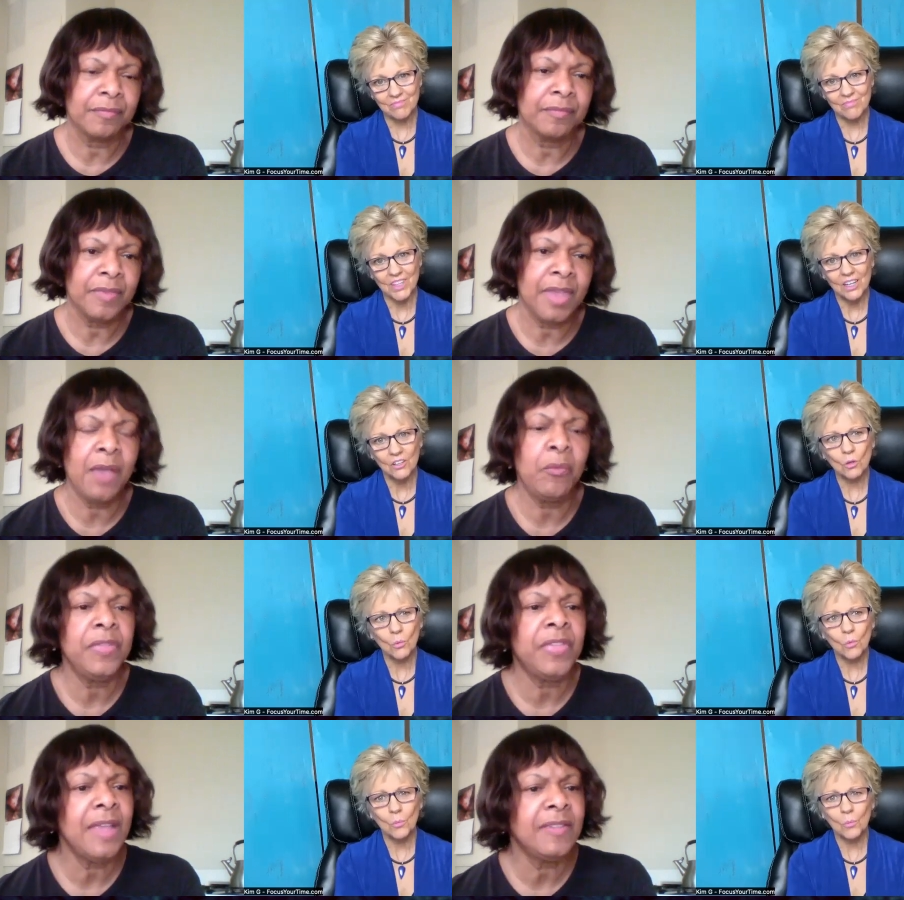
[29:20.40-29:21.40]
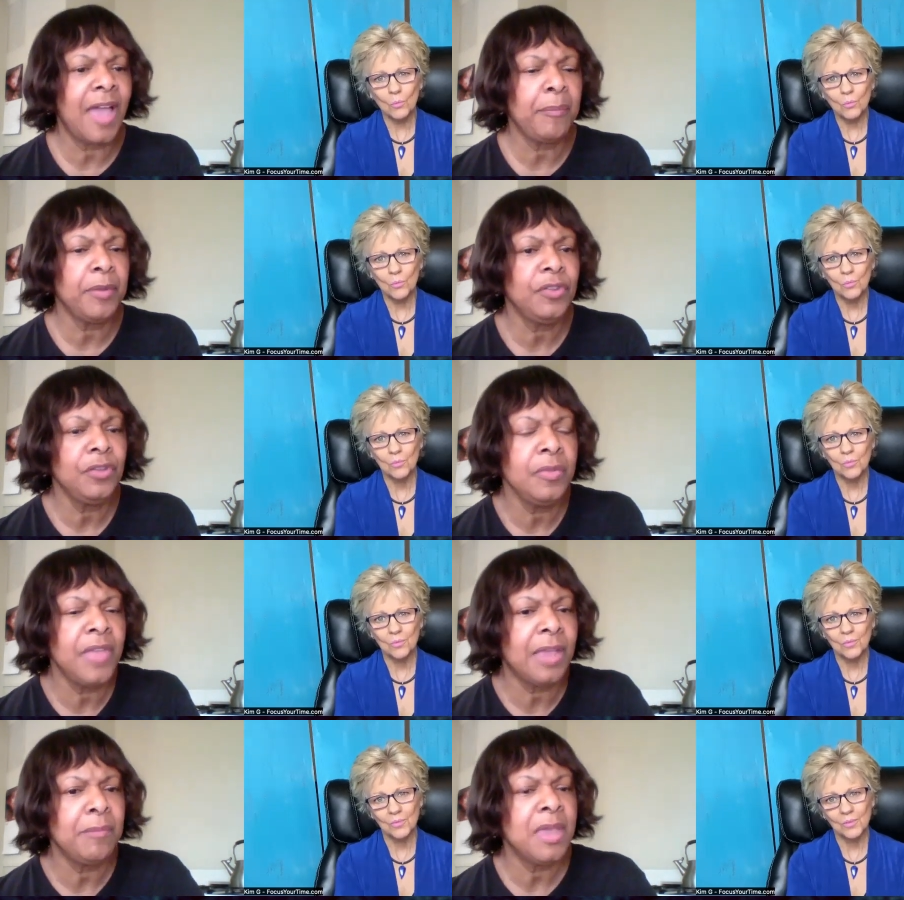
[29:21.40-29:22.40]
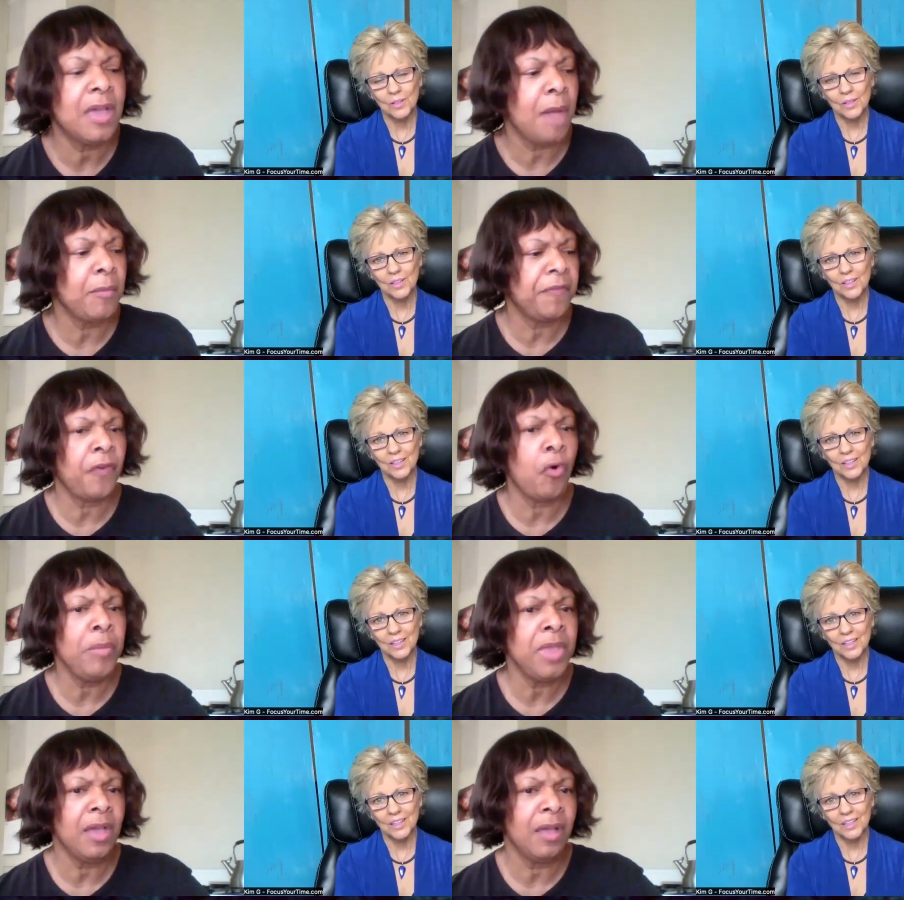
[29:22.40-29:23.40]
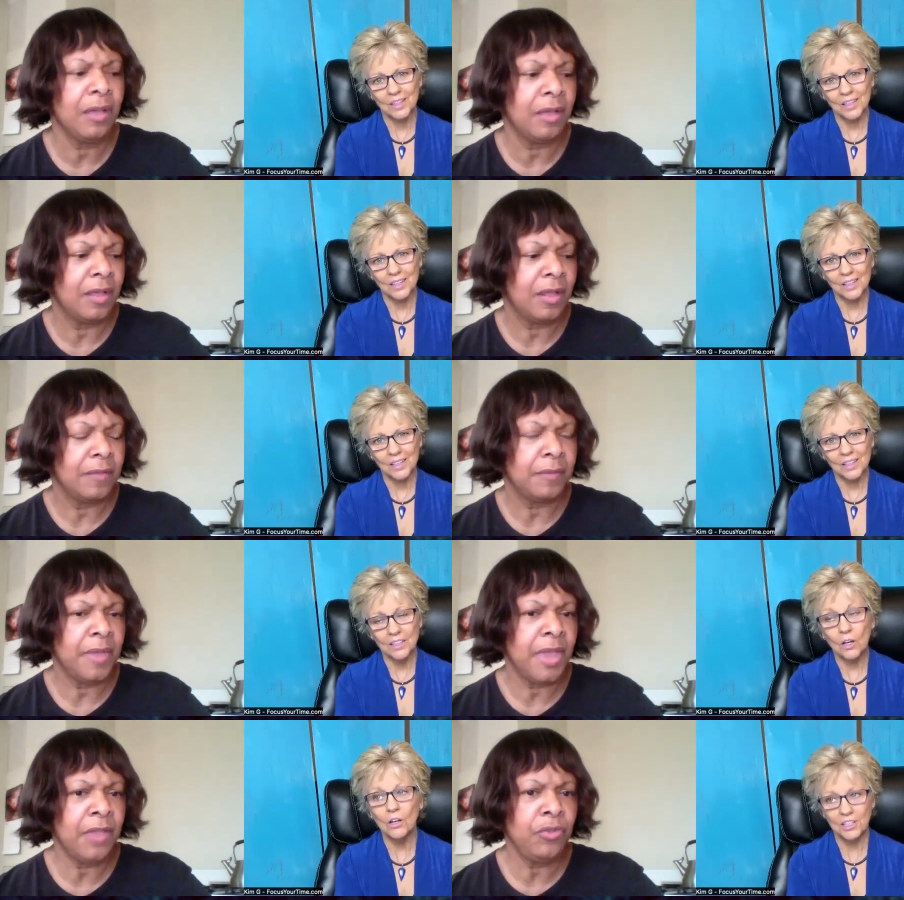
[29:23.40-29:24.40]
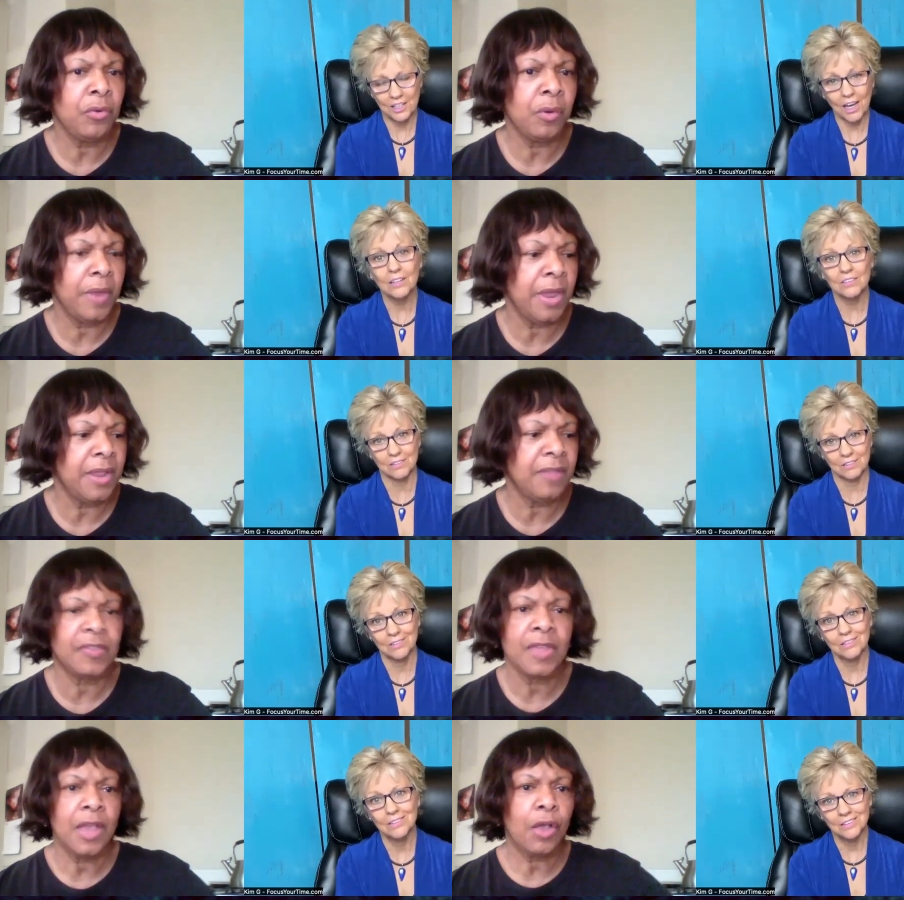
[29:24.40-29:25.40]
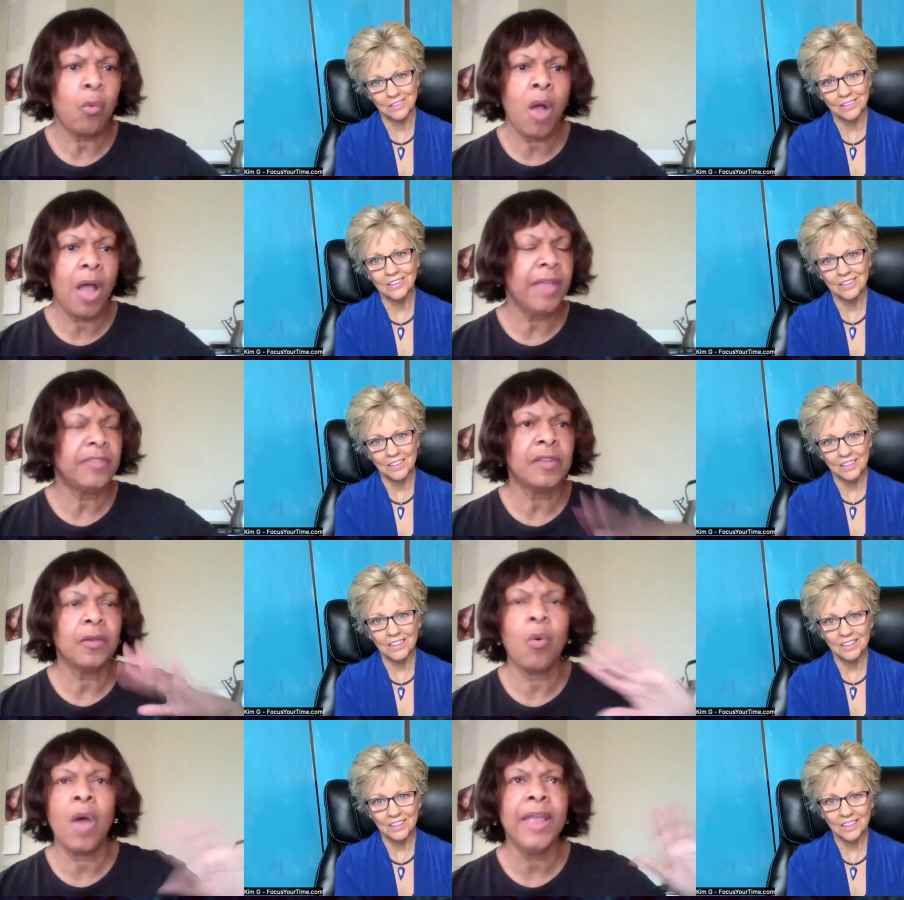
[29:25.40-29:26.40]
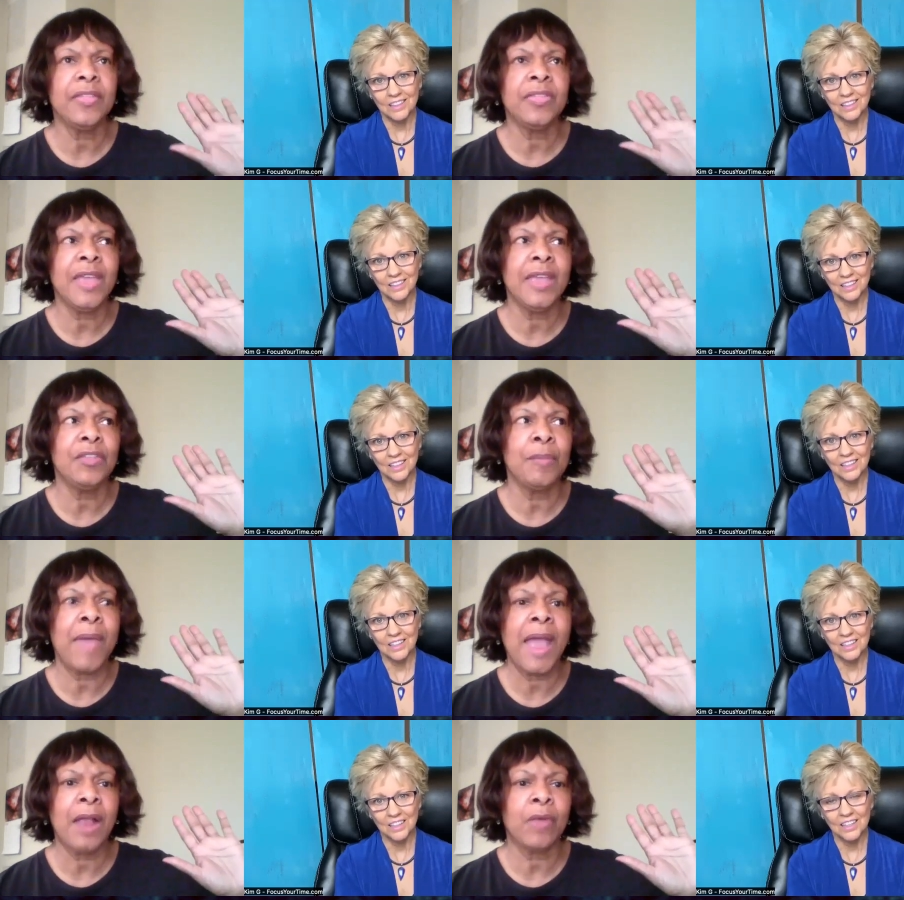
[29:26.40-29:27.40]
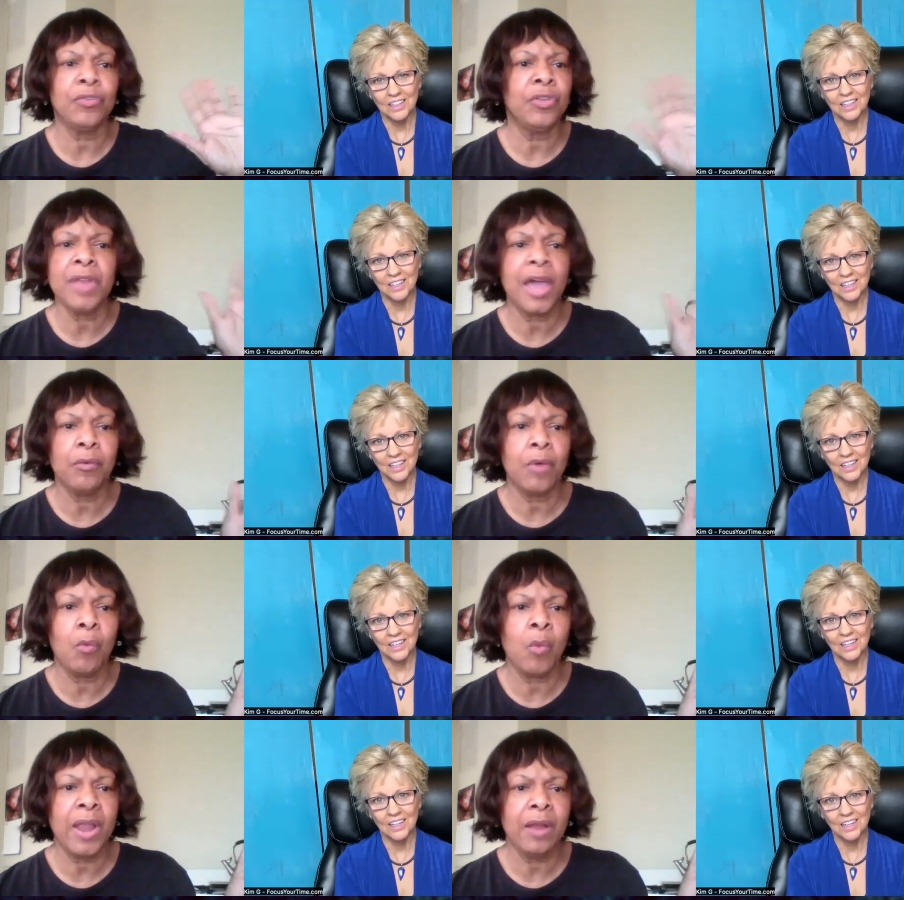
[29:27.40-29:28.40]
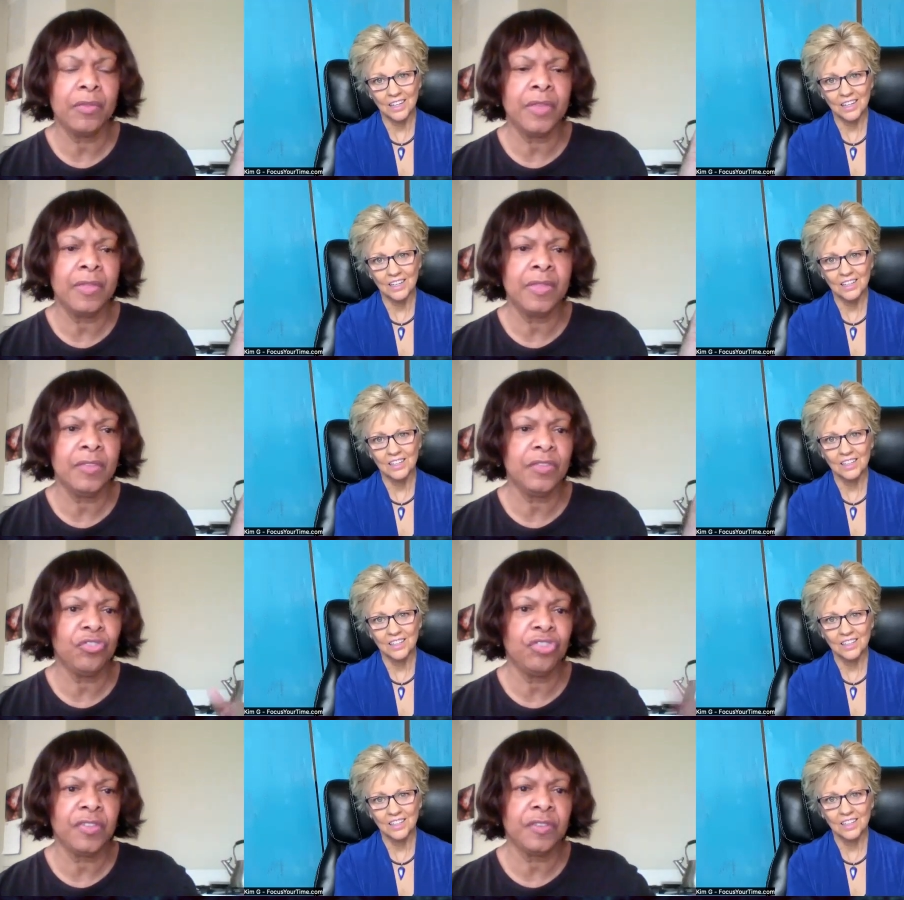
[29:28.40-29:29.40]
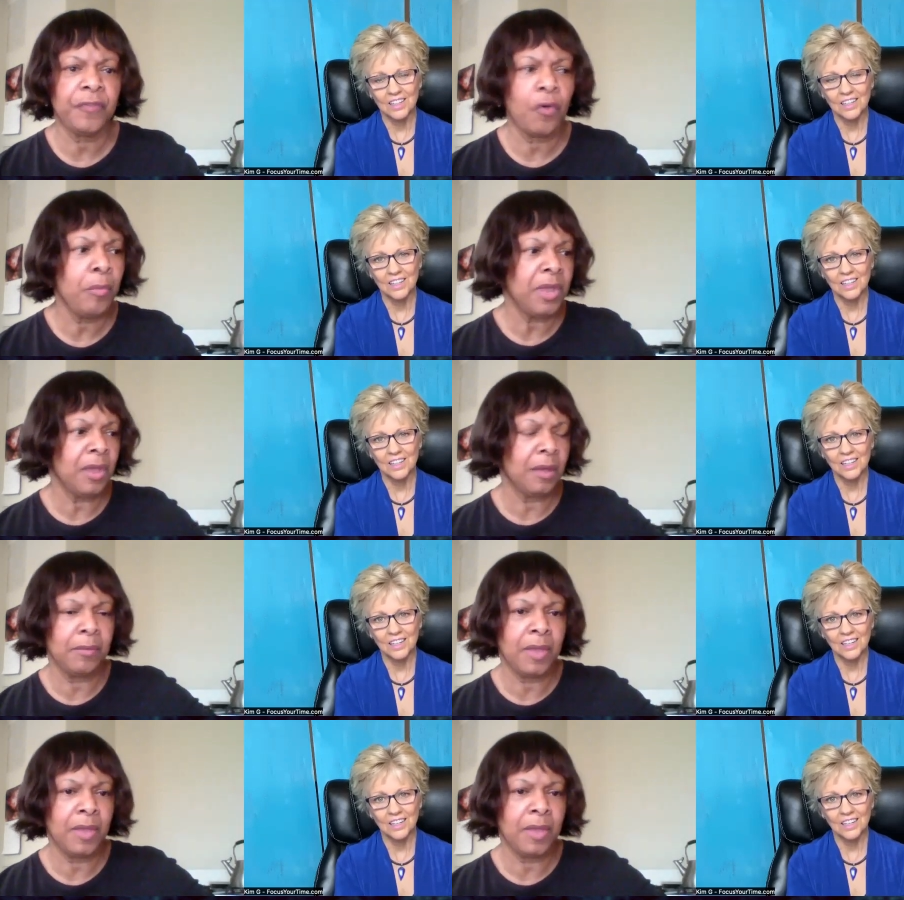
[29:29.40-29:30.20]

Speaker 1: Yeah. And when oh. things happen to you, they can become a phobia. And you're,
Speaker 2: yes. and it's
Speaker 1: it's a quiet thing in the background. You're not aware that this is just a phobia